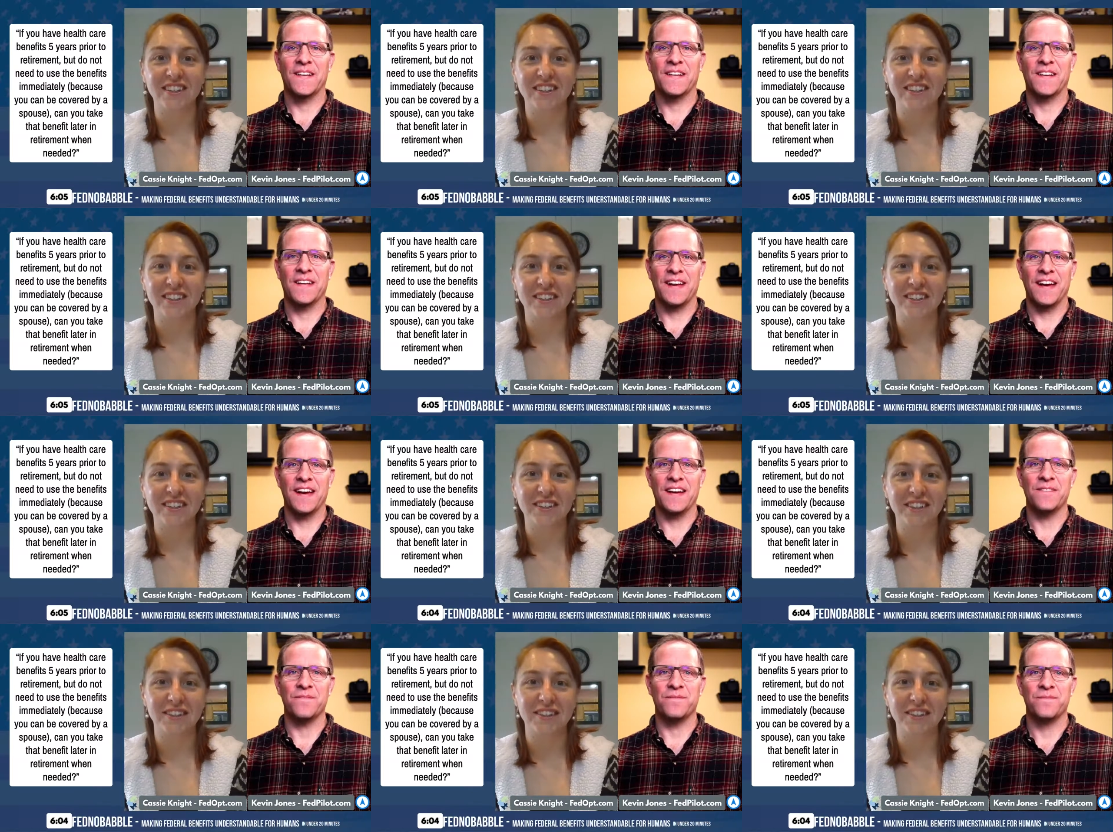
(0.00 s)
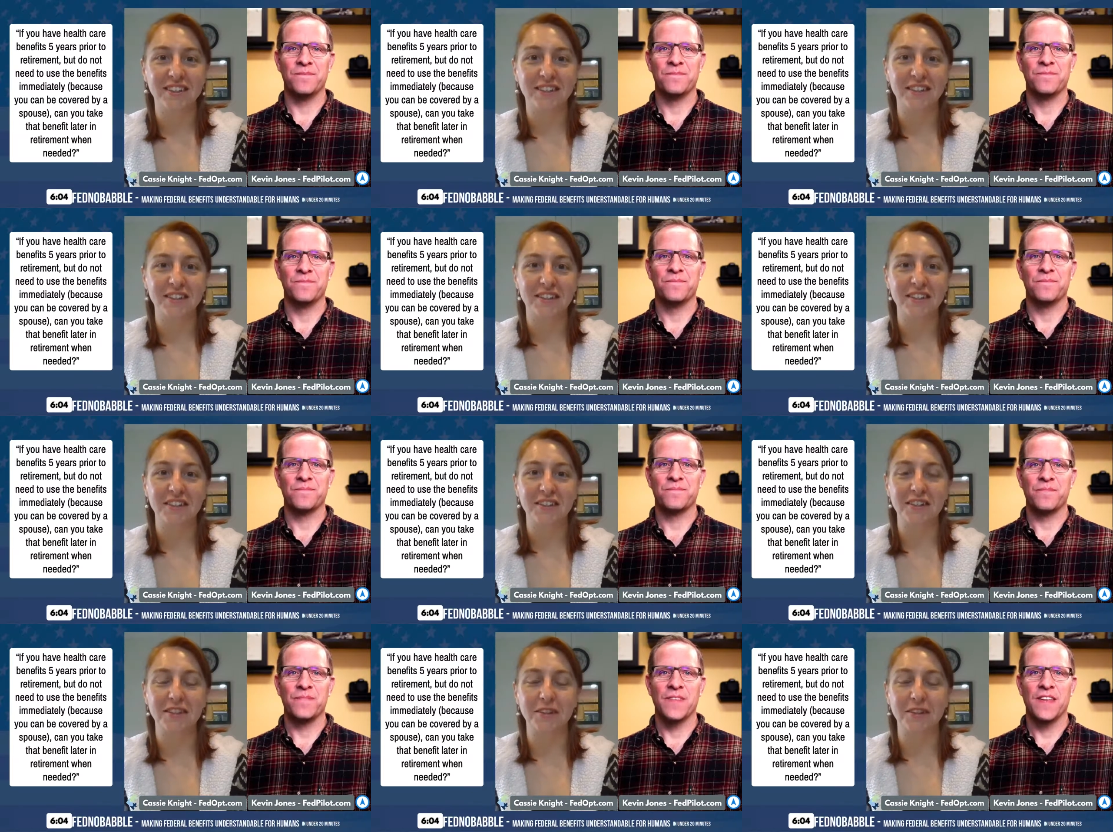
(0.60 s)
Speaker 1: Okay.
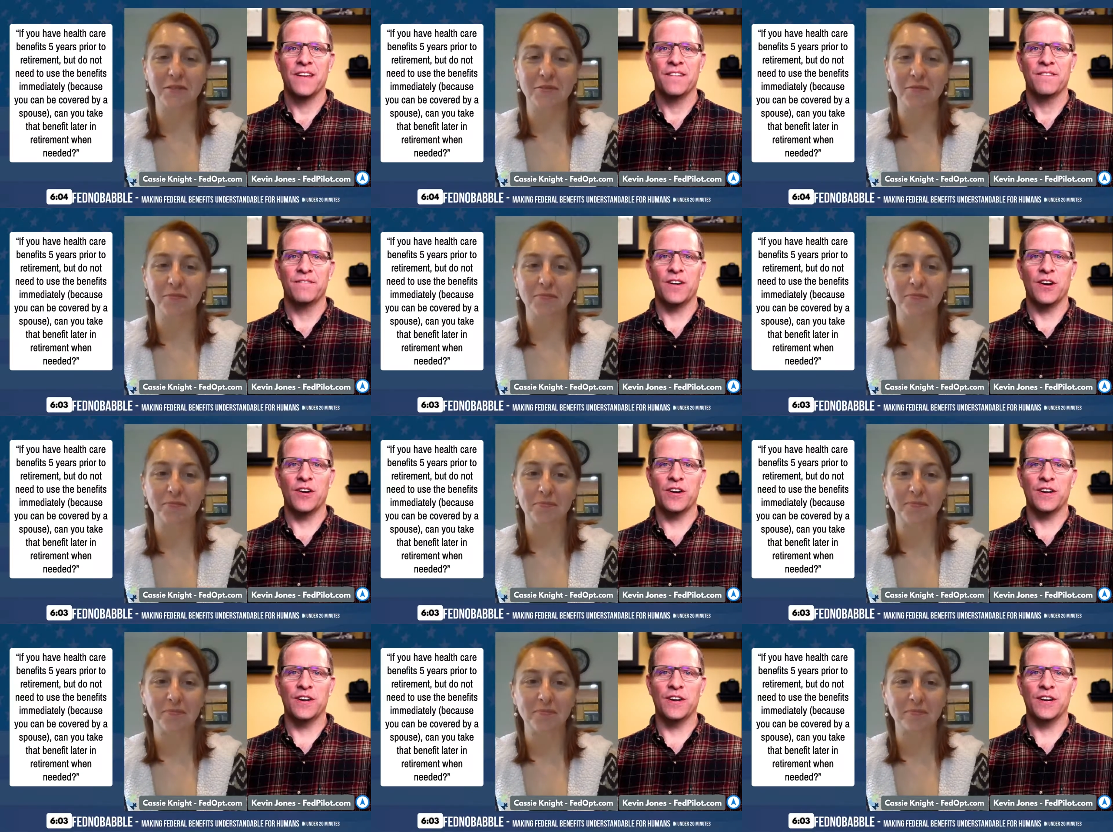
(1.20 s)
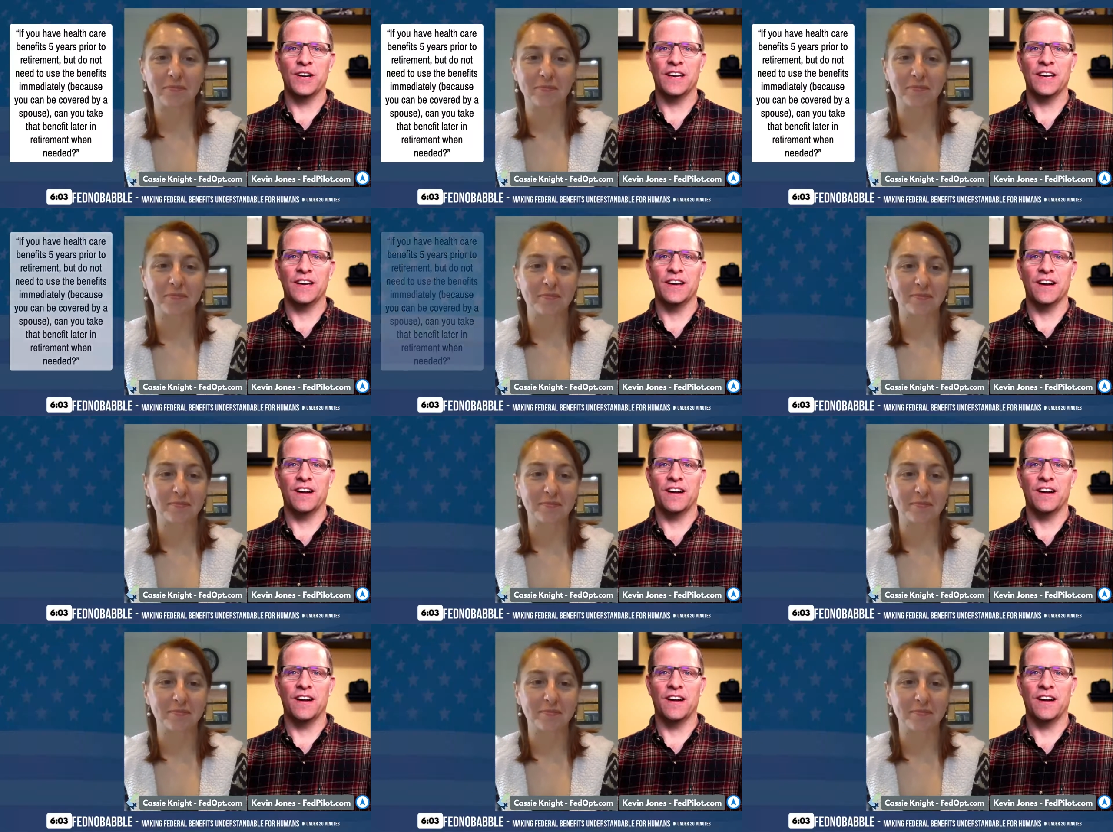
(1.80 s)
Very good.